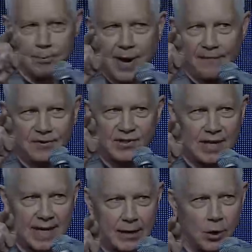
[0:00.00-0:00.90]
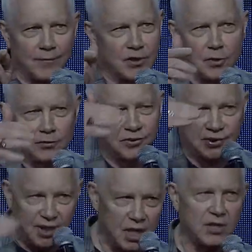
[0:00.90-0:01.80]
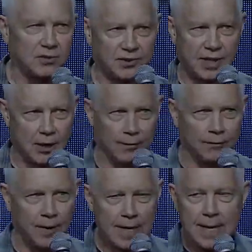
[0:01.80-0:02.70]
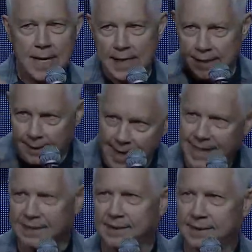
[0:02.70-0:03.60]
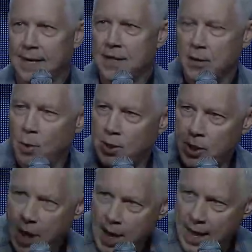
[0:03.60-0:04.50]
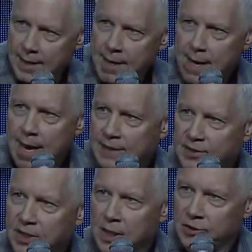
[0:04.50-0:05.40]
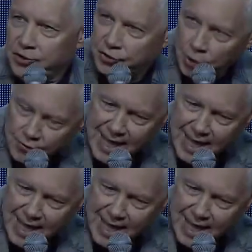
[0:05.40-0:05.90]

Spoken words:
prophesy that over you. Don't see yourself any less than what God has sown